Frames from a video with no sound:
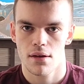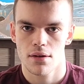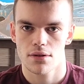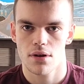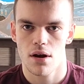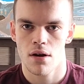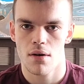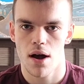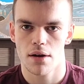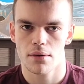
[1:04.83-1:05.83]
So,
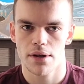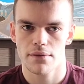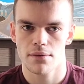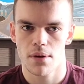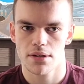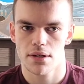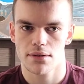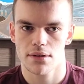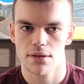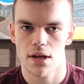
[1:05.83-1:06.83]
I don't really have too much
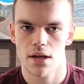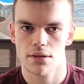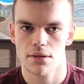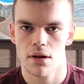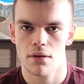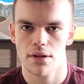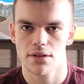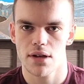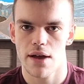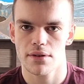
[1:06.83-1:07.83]
else to say, so let's
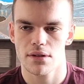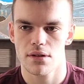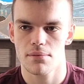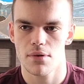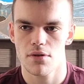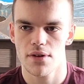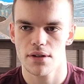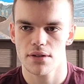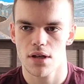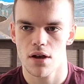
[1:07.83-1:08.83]
dive into the movie
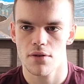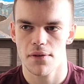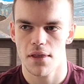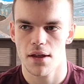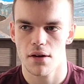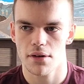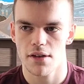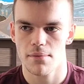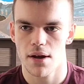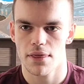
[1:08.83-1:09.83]
itself, and then I'll
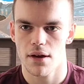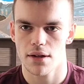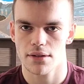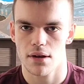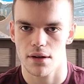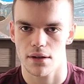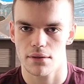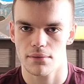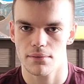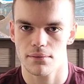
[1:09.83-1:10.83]
give my thoughts on it.
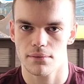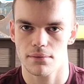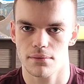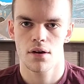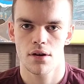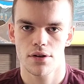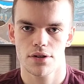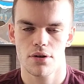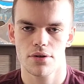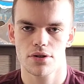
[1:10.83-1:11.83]

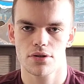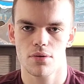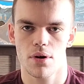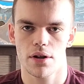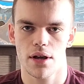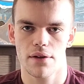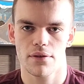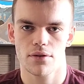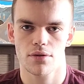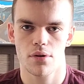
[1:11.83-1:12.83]
So, the storyline
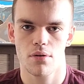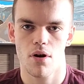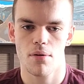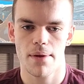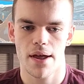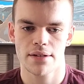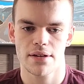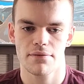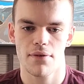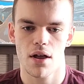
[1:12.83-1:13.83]
for True Romance,
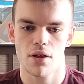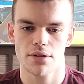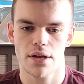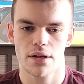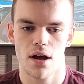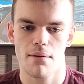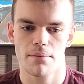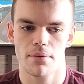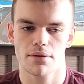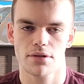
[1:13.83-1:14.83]
it follows a
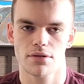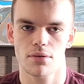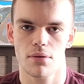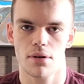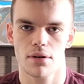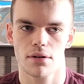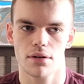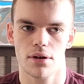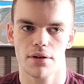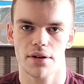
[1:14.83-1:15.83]
comic book store
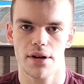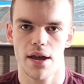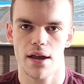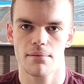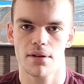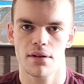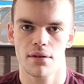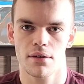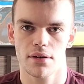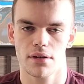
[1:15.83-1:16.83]
clerk named
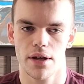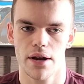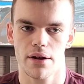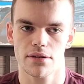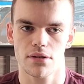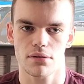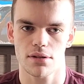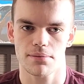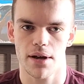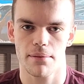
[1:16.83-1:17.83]
Clarence, who is
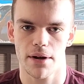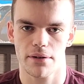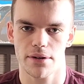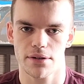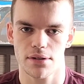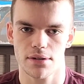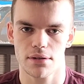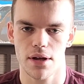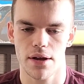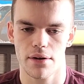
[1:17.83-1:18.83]
played by Christian
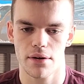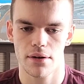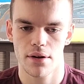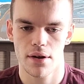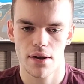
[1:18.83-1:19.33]
Slater.